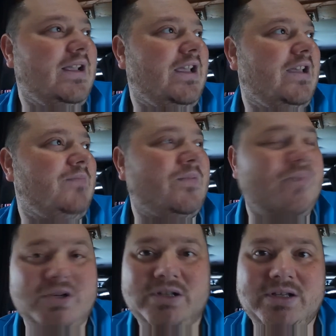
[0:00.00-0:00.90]
And my
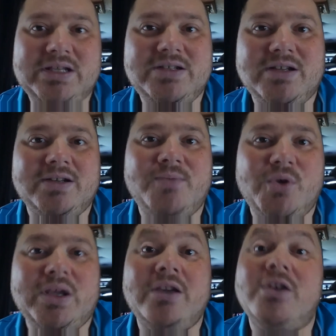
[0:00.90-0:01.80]
brother, he started
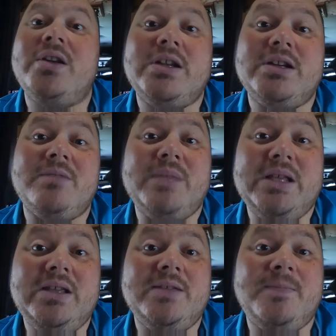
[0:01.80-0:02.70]
working earlier than
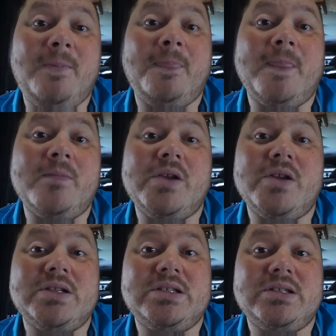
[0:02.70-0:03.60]
me,
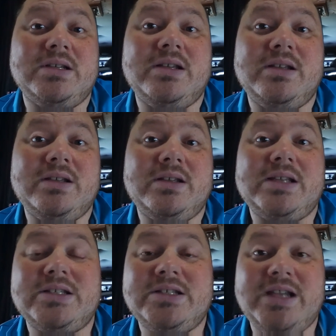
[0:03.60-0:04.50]
because
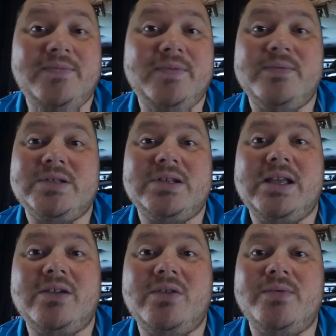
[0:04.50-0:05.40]
as a chef, he was
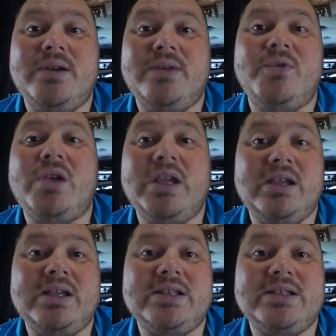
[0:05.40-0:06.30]
like already
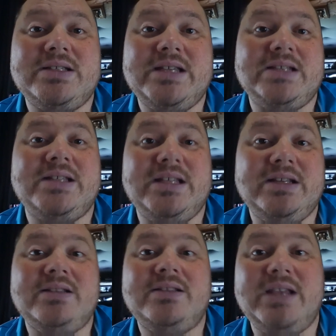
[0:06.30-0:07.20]
working as a
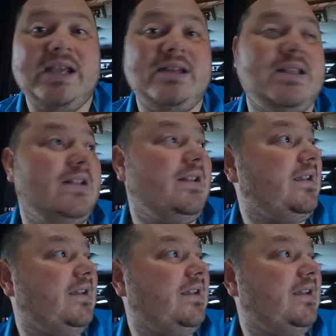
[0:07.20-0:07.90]
16 to 18.